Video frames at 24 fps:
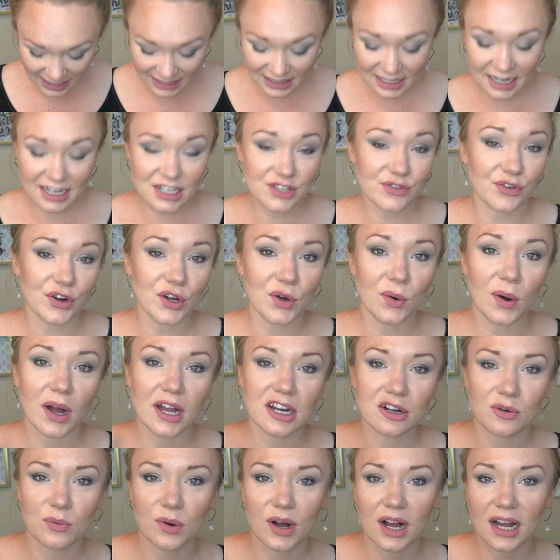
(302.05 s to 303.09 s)
liked for
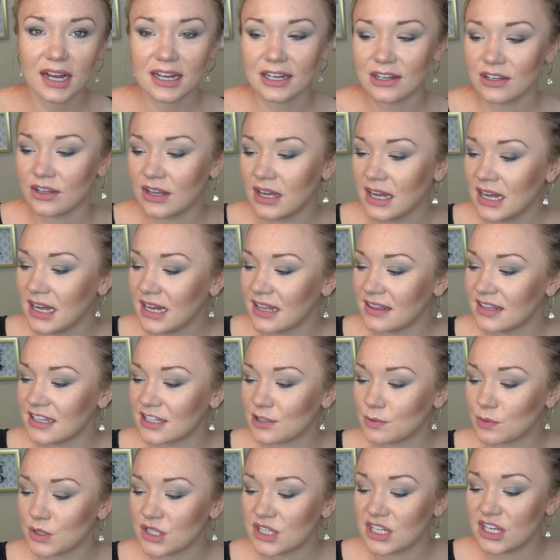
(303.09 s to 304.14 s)
quite a while.
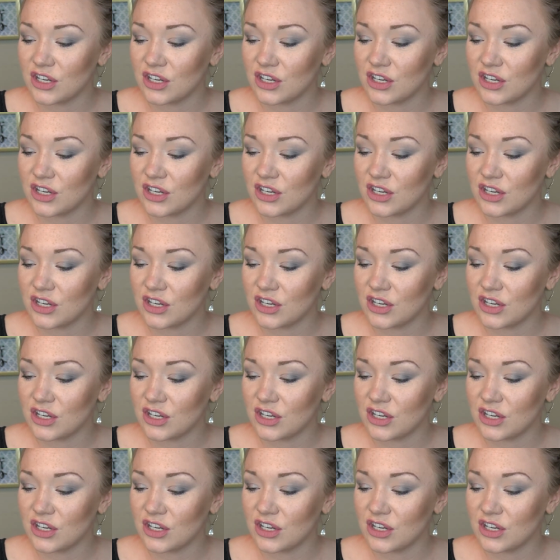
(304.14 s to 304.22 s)
This was the